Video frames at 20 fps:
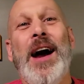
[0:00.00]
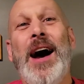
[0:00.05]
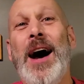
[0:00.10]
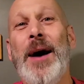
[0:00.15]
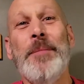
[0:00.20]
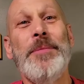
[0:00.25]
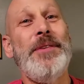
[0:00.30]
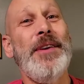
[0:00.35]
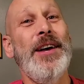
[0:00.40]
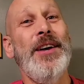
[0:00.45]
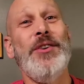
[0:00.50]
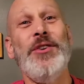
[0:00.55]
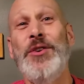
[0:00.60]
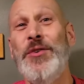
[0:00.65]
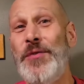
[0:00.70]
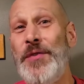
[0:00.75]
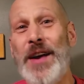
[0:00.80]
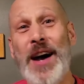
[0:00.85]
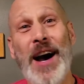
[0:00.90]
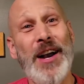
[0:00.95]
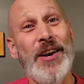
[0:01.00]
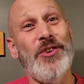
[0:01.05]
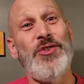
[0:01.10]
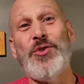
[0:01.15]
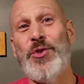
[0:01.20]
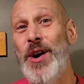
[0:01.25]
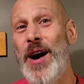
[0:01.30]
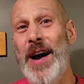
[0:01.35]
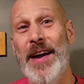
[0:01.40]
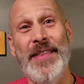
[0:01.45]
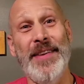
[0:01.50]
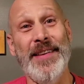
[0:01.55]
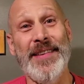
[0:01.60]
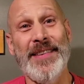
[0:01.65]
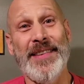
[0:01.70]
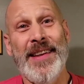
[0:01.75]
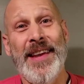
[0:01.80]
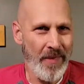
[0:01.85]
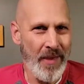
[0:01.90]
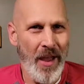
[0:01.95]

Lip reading: I'm telling you, you've got to try this.